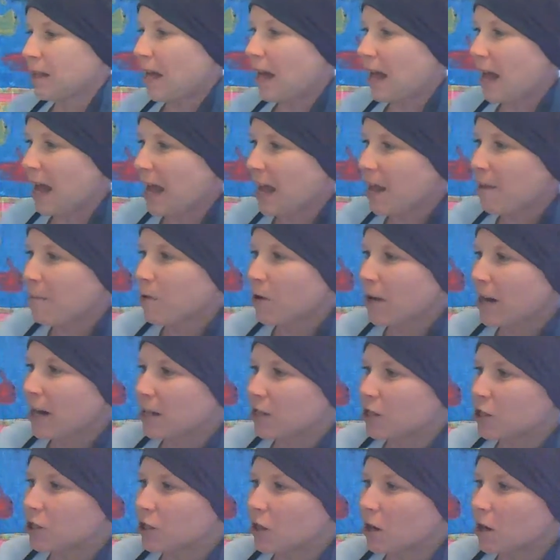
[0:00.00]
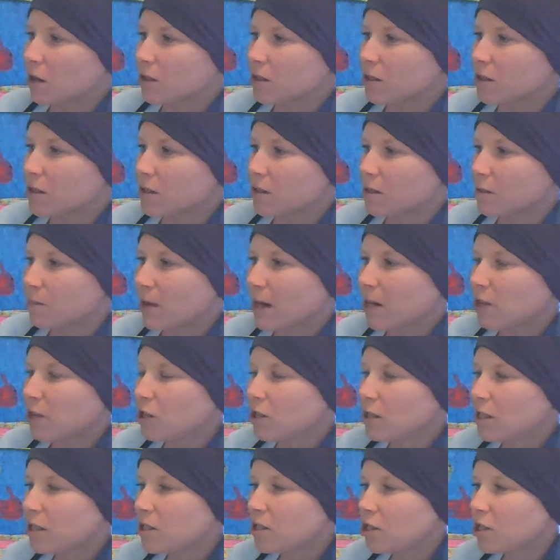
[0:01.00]
A hammerhead shark's
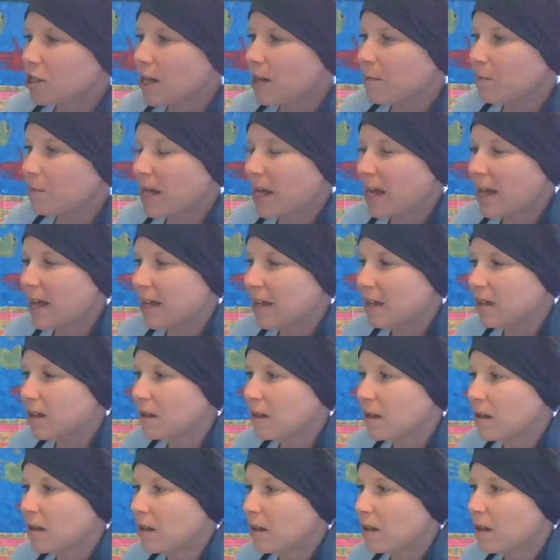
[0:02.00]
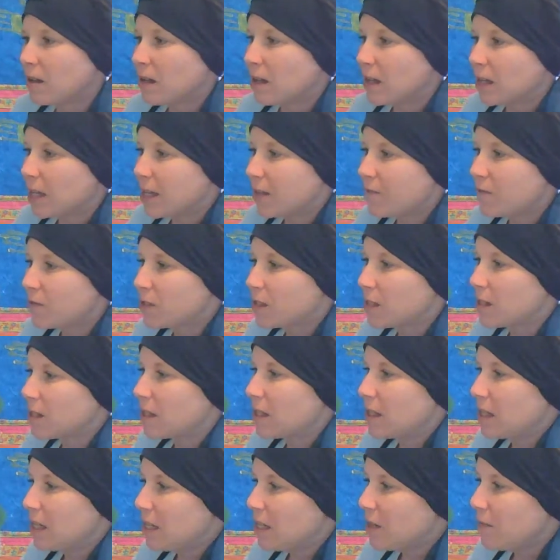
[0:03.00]
specially shaped head gives it
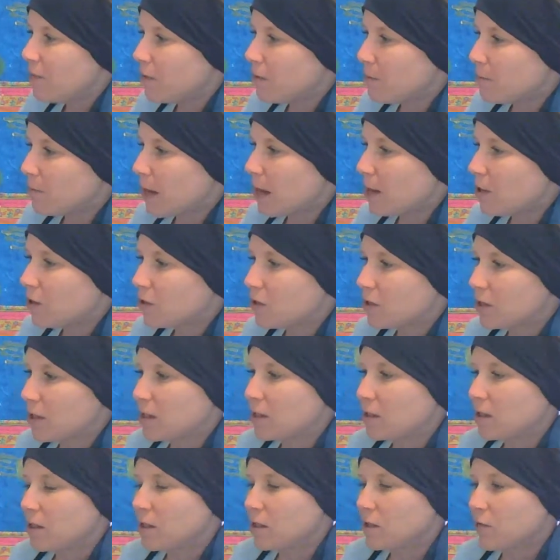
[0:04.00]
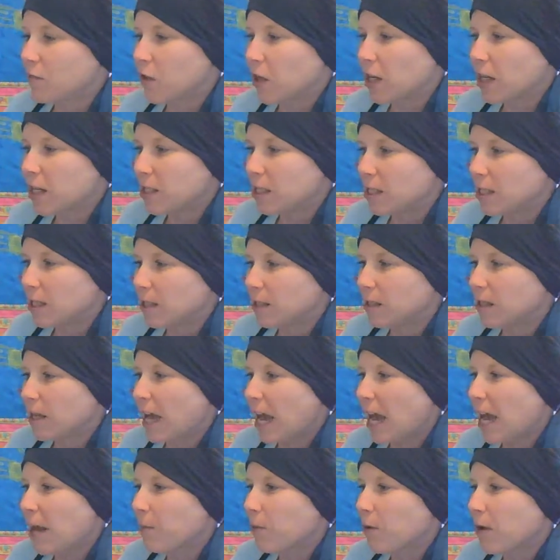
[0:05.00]
even better senses for hunting.
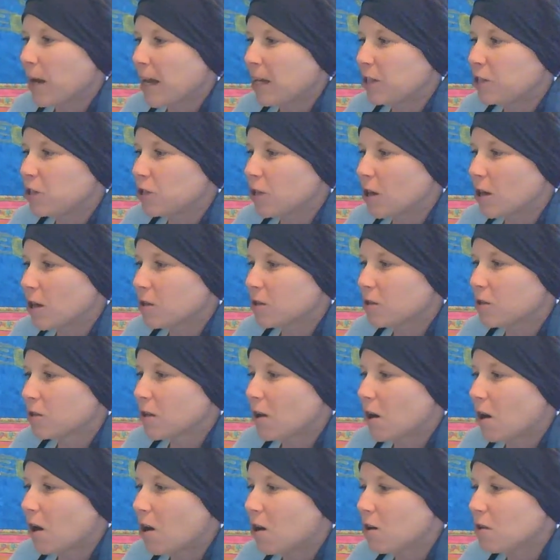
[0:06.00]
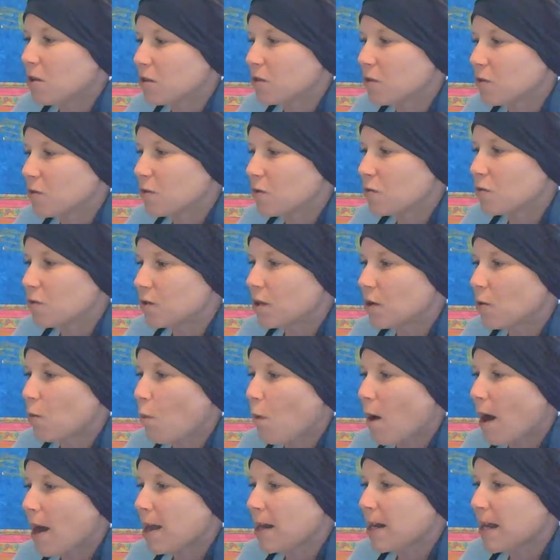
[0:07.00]
Hammerhead sharks also use their
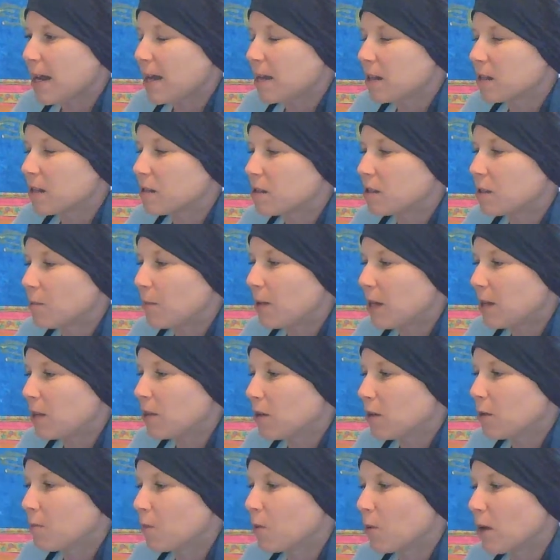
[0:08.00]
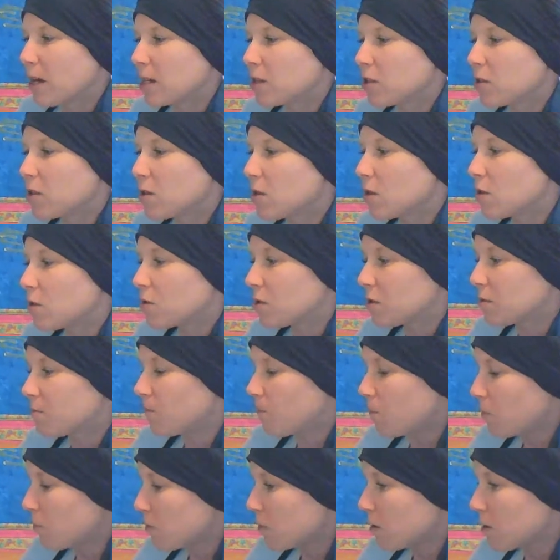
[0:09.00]
wide heads to pin their prey to the ocean
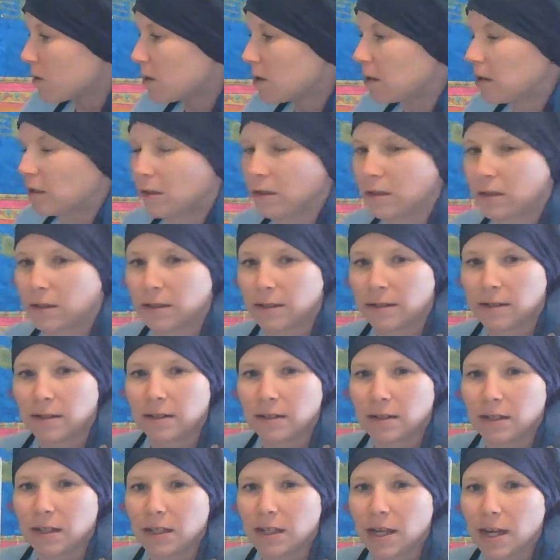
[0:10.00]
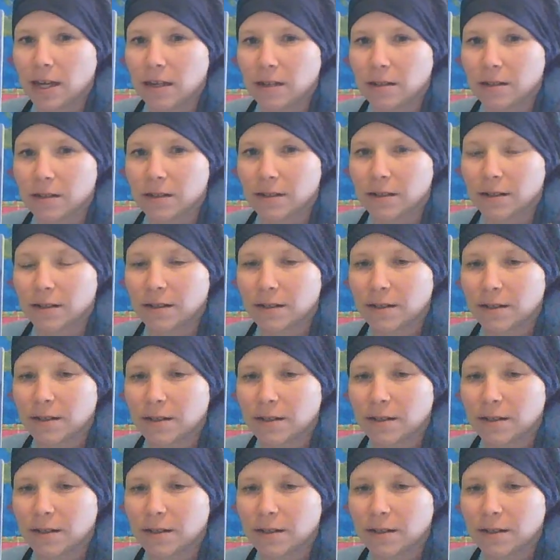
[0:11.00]
floor. Yikes.